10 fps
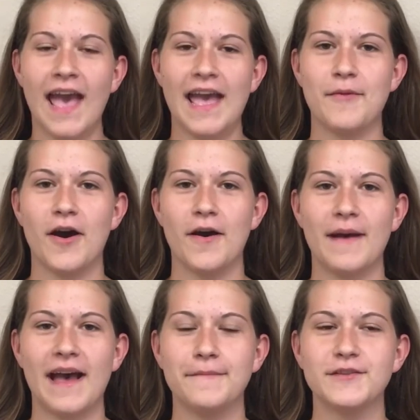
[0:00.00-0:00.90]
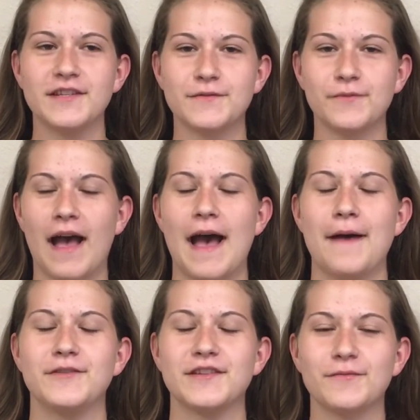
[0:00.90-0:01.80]
Hey, Mom. I'm just
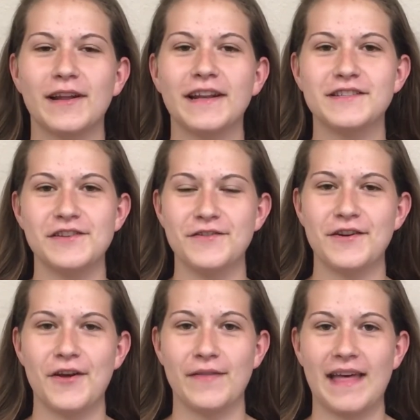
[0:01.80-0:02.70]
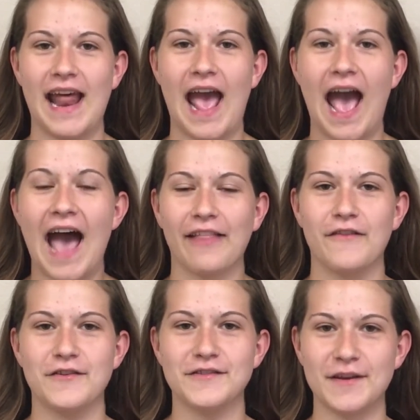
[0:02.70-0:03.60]
wanting you to know that I
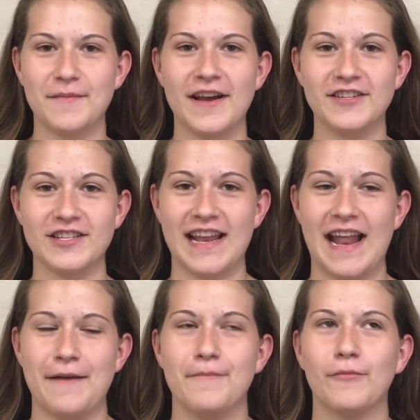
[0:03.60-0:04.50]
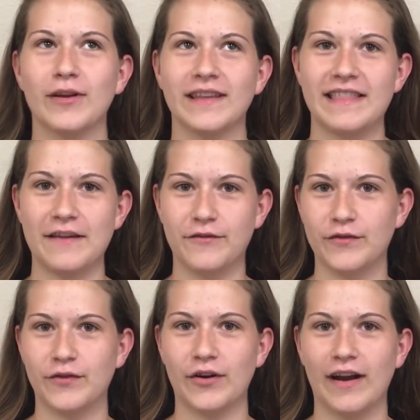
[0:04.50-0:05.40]
love you so much, and I'm really
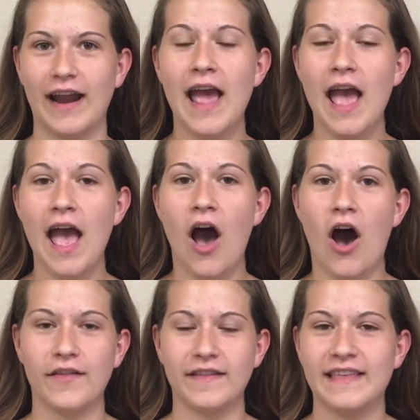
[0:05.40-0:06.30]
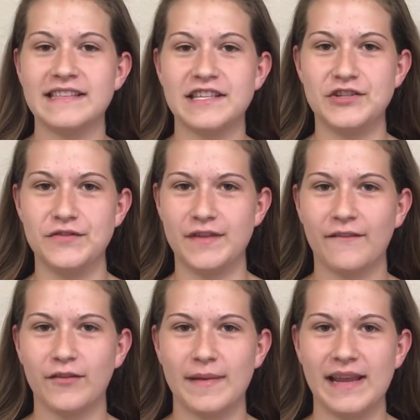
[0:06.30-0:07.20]
thankful for all the things that you've
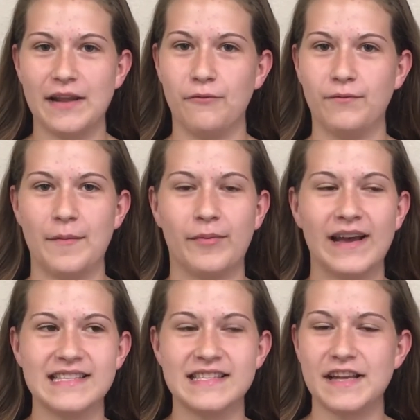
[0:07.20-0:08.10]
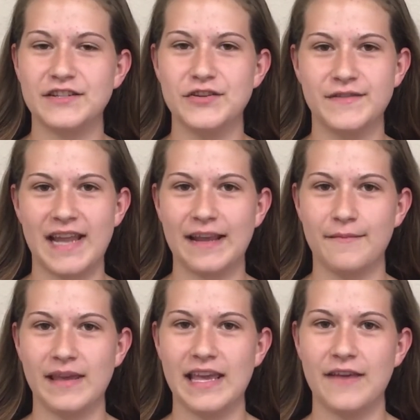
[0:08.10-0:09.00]
done for me and the places that you've
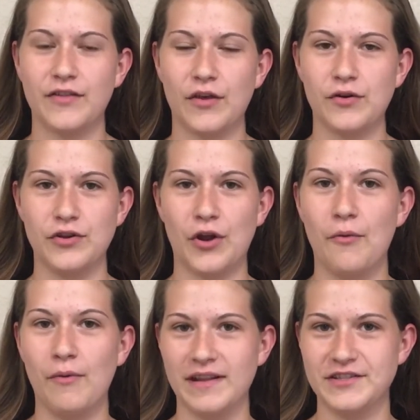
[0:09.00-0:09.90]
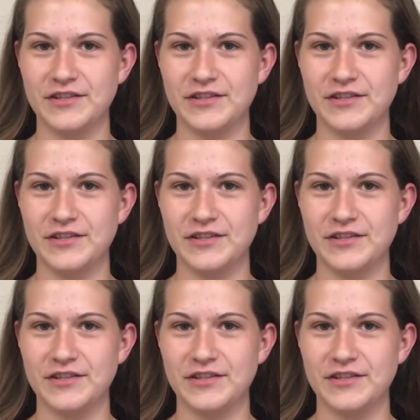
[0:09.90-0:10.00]
taken me, even though you don't want